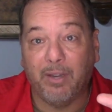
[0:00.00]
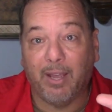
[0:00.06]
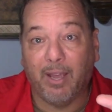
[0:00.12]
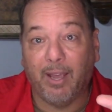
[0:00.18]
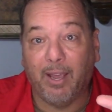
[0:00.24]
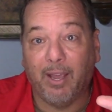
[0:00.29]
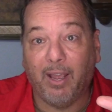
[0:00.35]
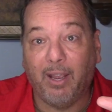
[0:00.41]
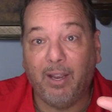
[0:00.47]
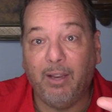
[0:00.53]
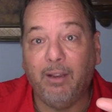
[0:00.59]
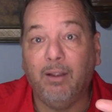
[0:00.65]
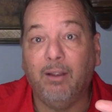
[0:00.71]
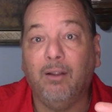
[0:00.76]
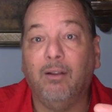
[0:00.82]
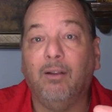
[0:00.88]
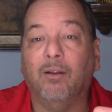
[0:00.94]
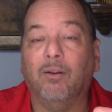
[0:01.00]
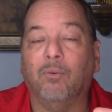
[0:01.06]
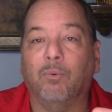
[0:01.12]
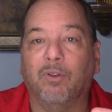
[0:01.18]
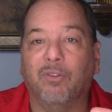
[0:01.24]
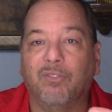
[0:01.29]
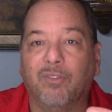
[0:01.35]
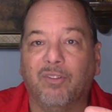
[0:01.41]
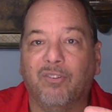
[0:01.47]
day
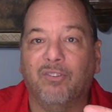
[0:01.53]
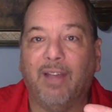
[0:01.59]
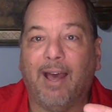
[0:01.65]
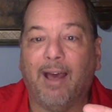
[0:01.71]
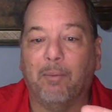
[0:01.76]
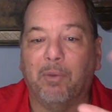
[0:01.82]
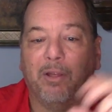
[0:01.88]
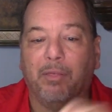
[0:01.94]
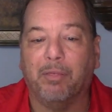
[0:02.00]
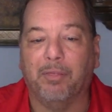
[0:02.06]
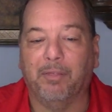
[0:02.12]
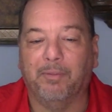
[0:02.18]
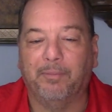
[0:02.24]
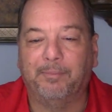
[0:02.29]
was the Sabbath.